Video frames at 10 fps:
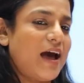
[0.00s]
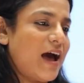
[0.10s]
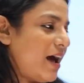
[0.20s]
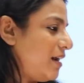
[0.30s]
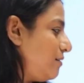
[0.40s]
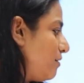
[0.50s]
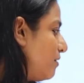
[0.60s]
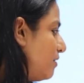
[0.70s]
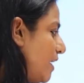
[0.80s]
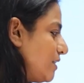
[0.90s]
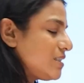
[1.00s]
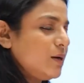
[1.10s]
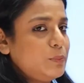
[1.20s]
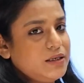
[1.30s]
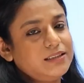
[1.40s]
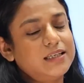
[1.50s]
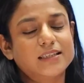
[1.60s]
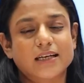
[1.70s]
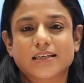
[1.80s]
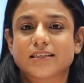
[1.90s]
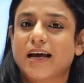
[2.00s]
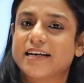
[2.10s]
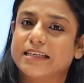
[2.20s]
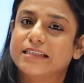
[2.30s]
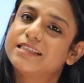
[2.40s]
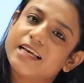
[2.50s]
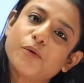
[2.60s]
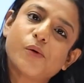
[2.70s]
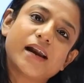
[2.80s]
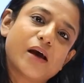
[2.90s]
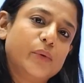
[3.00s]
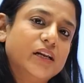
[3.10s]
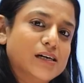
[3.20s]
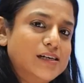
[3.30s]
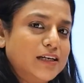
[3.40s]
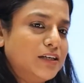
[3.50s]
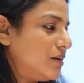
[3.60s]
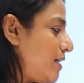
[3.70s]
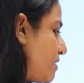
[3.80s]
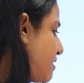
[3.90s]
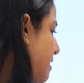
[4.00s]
and let's complete this exercise and see what have we learned in today's